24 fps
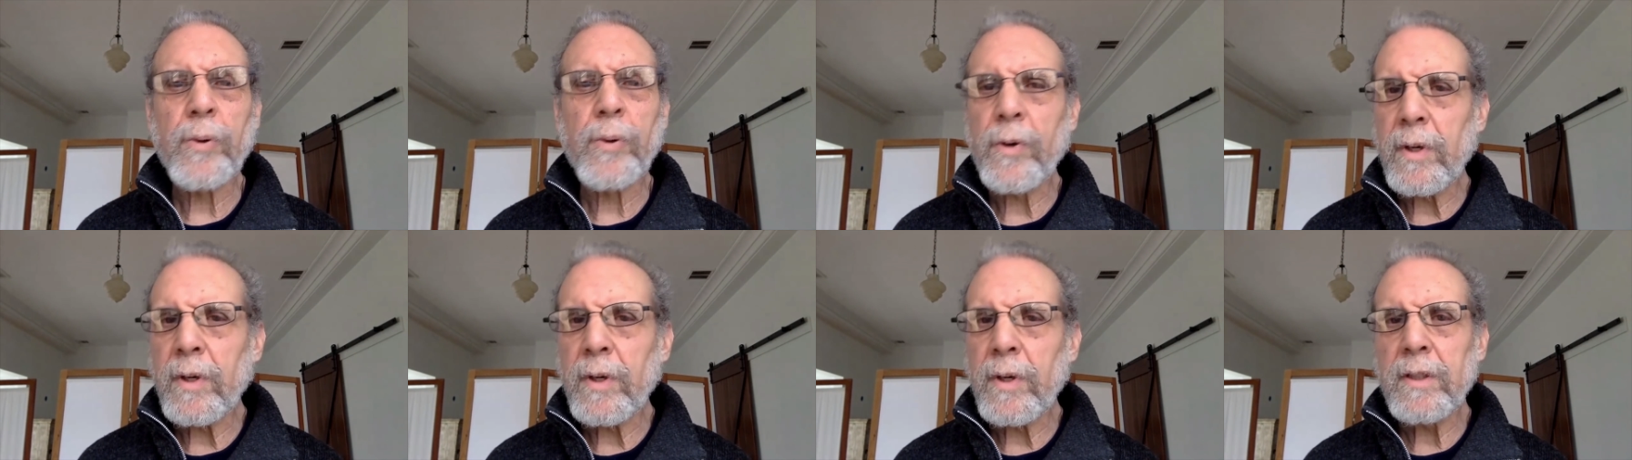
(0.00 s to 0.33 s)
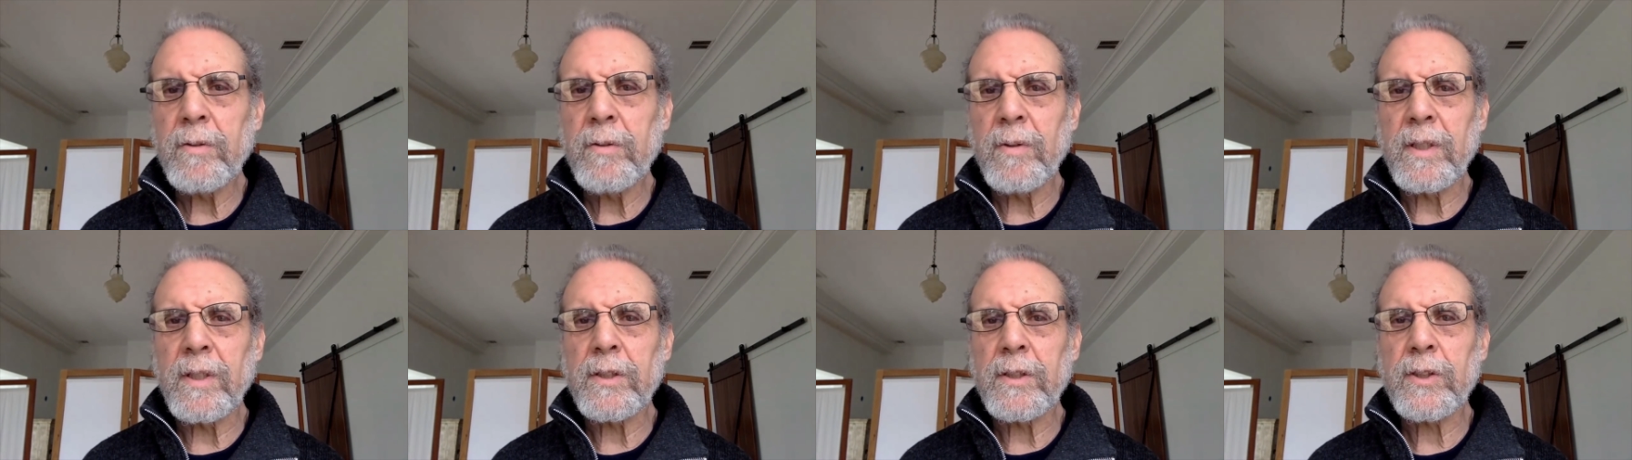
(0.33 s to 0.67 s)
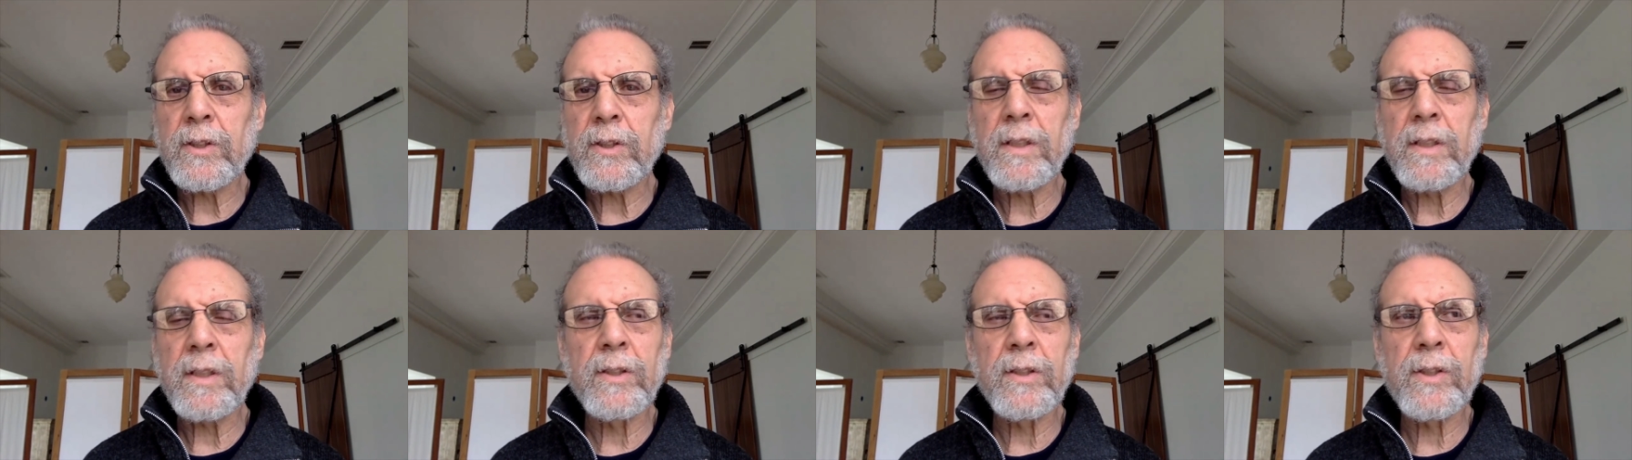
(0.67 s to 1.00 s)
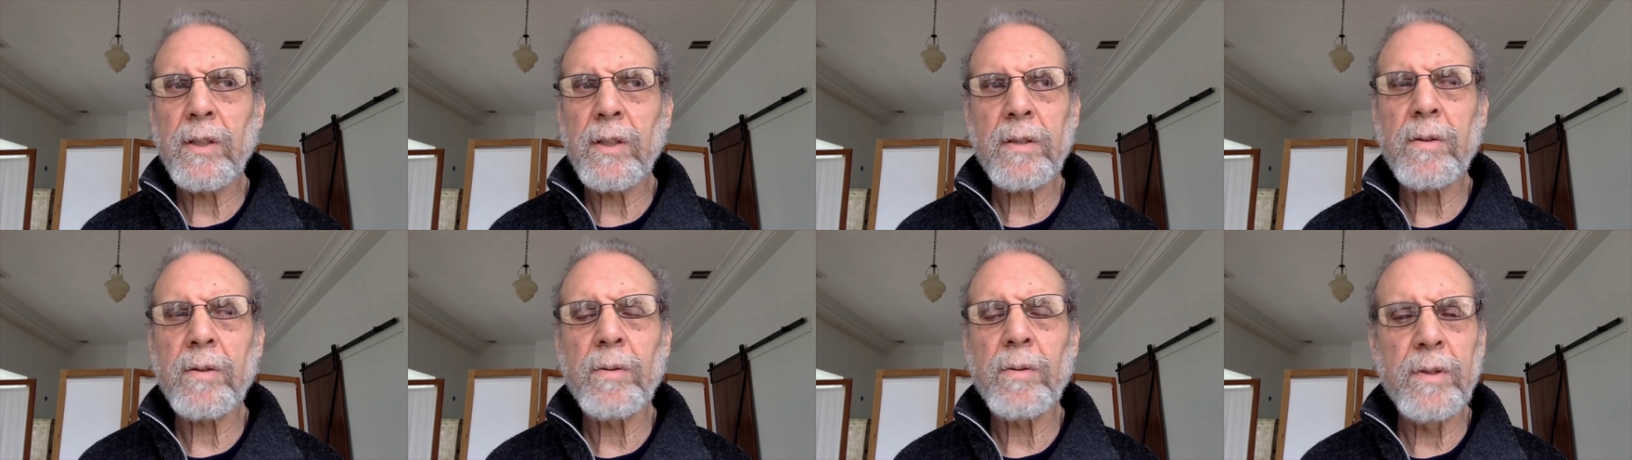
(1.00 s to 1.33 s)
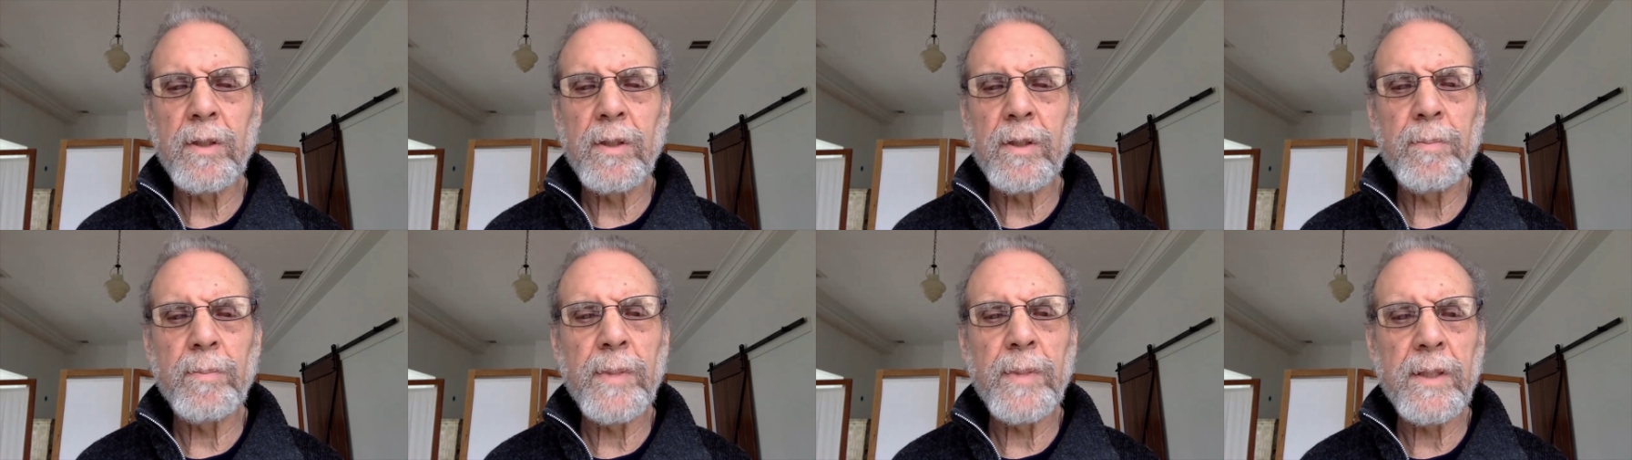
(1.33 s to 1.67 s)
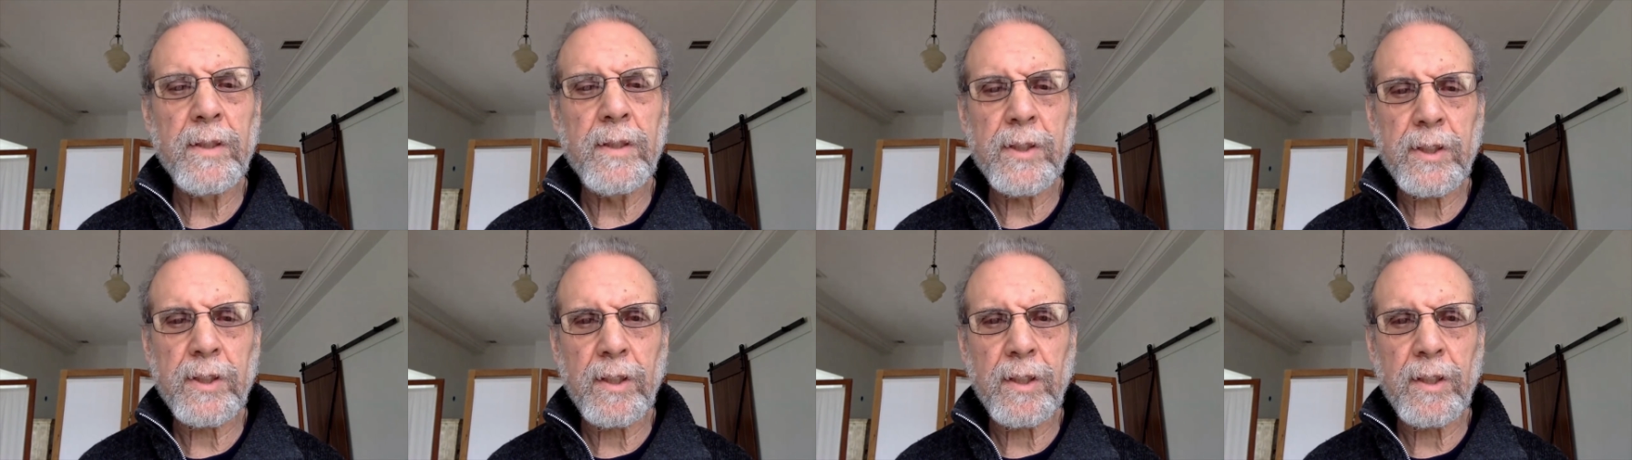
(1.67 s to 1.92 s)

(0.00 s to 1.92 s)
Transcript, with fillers: progress is not going to be the